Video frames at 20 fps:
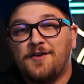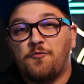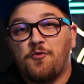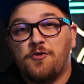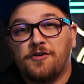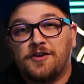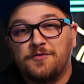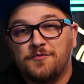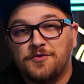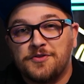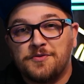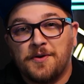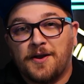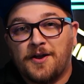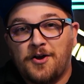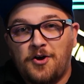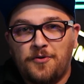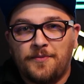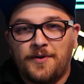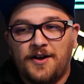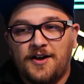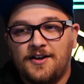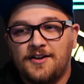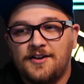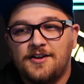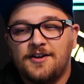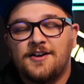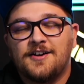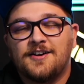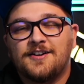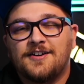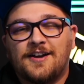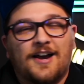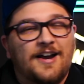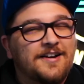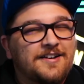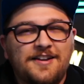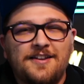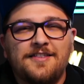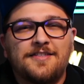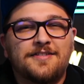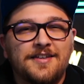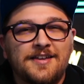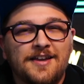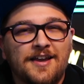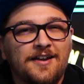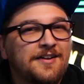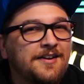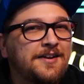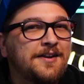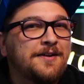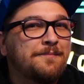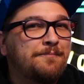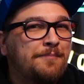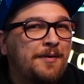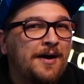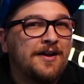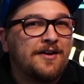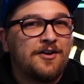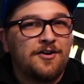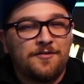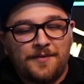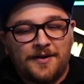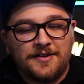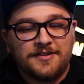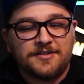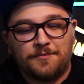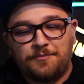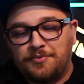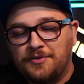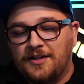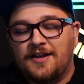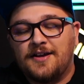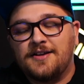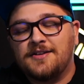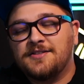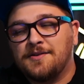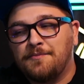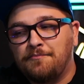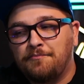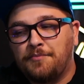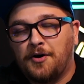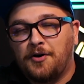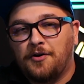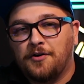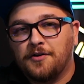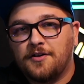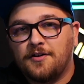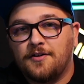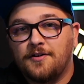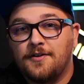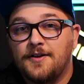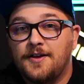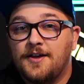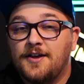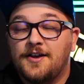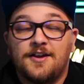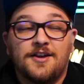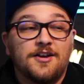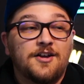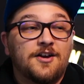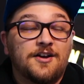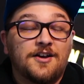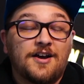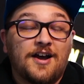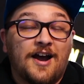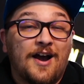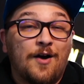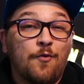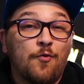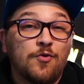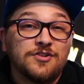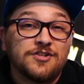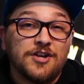working with Ricoma, I didn't think I needed to buy all my supplies in bulk. I was